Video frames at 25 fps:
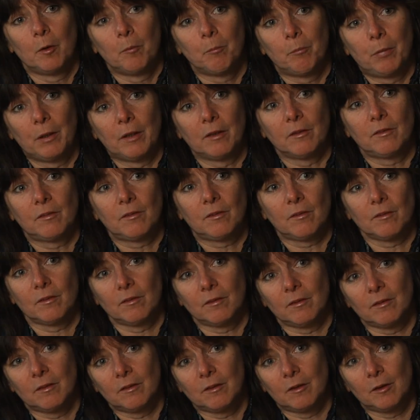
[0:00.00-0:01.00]
But
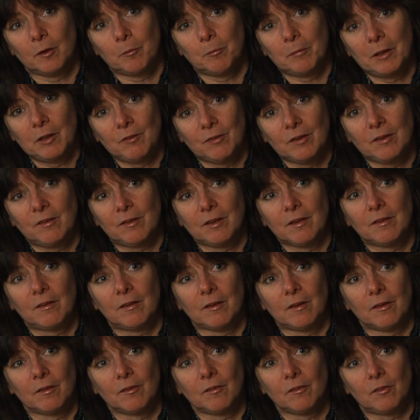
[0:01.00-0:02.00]
having said
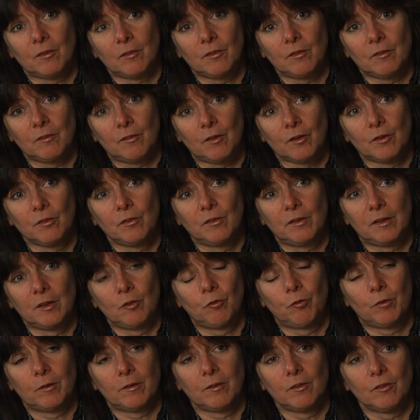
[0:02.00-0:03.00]
that, those
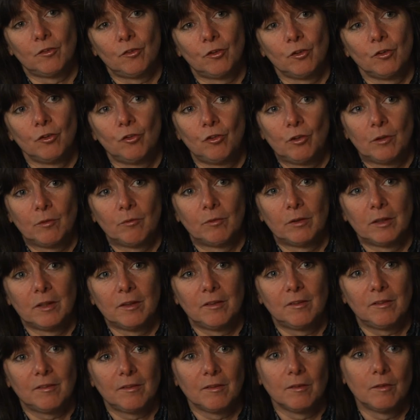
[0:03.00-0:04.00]
seafarers do
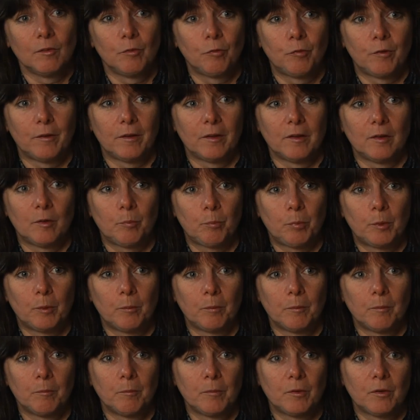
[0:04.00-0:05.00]
generally still face
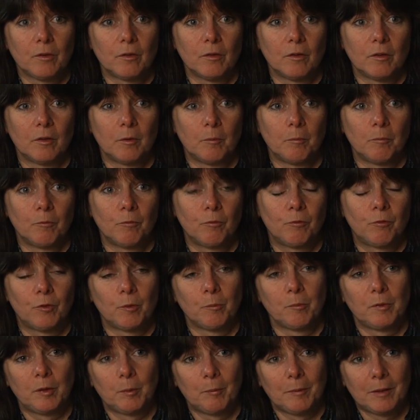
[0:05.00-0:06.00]
problems
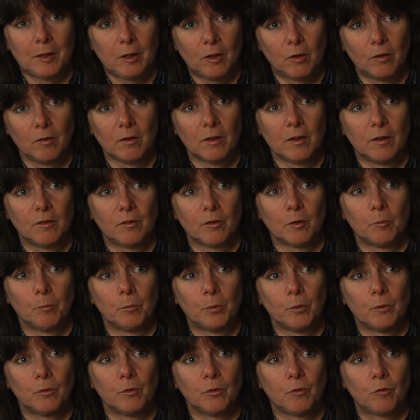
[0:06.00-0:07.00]
from some of their colleagues
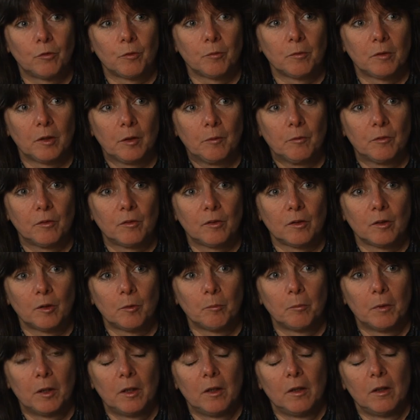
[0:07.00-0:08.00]
on board from time to
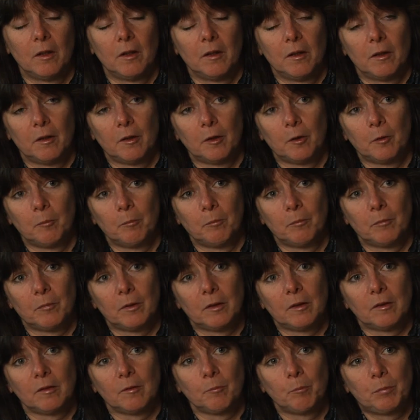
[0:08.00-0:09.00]
time,
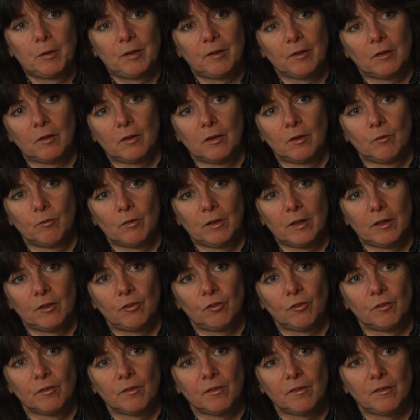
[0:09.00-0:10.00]
and particularly in
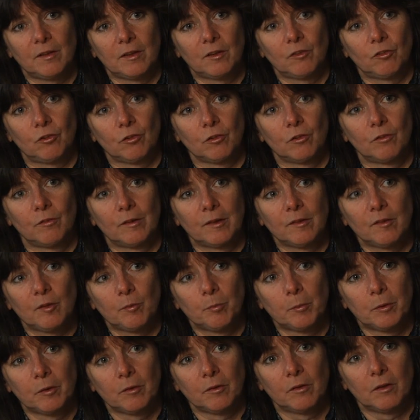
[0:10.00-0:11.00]
relation to sexual
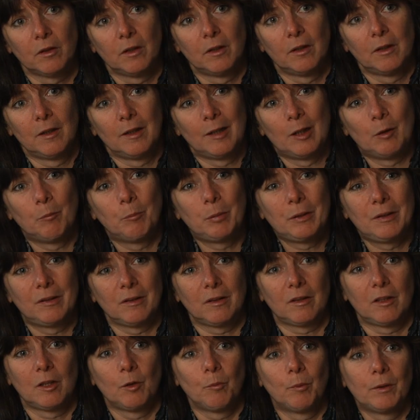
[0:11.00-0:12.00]
harassment, and
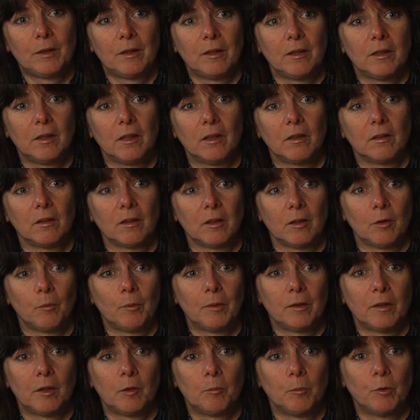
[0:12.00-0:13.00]
particularly when they're younger,
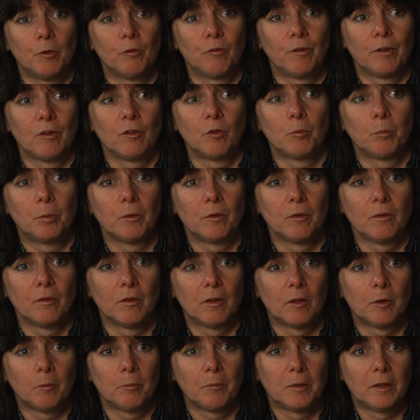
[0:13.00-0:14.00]
when they're more
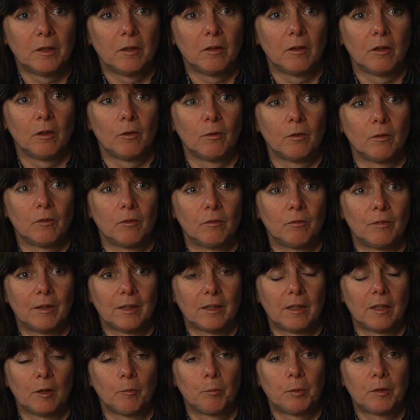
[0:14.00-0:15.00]
vulnerable in lower
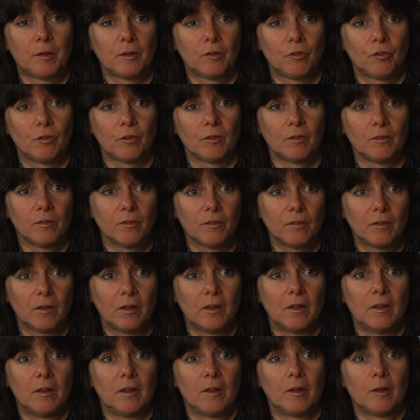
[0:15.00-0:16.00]
ranking positions.
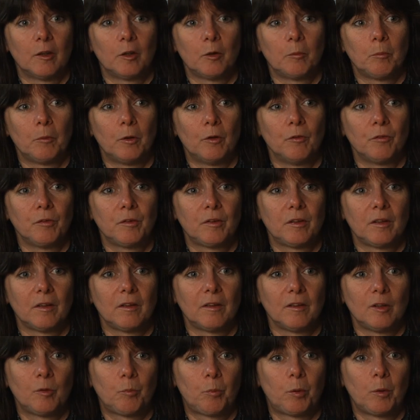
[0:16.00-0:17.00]
Obviously
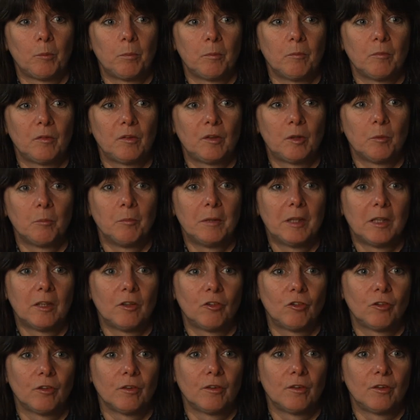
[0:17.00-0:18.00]
these problems
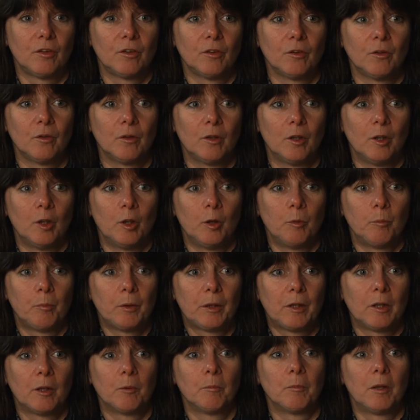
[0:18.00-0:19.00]
diminish as you
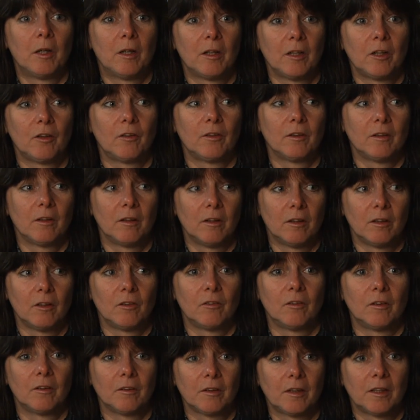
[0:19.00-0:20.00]
become higher in the
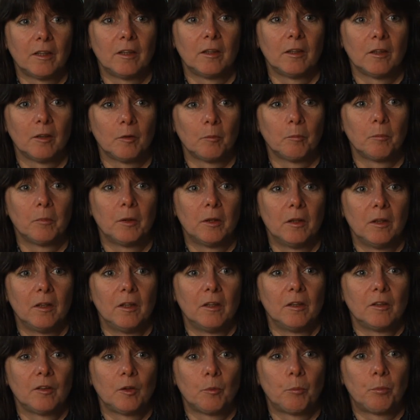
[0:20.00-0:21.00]
hierarchy.
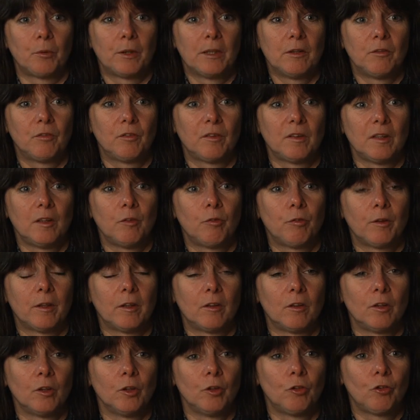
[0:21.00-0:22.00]
It's a brave
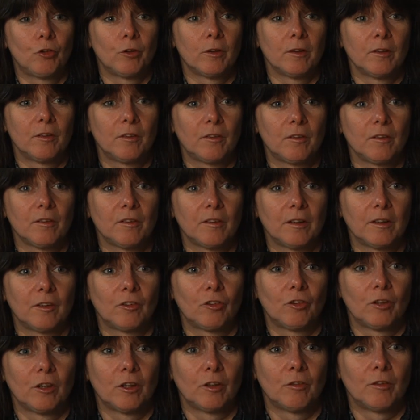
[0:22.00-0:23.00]
seafarer who tries to
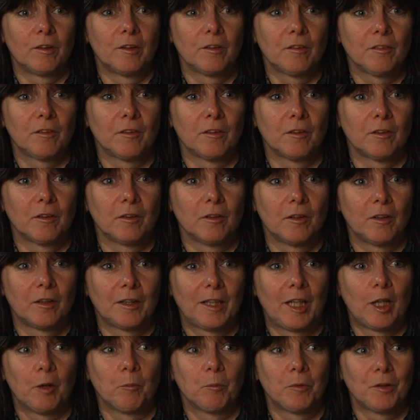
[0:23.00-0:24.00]
sexually harass
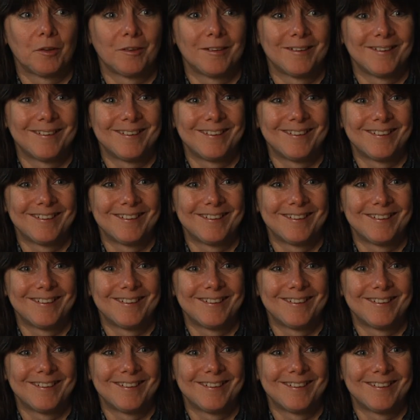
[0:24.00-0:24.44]
a captain,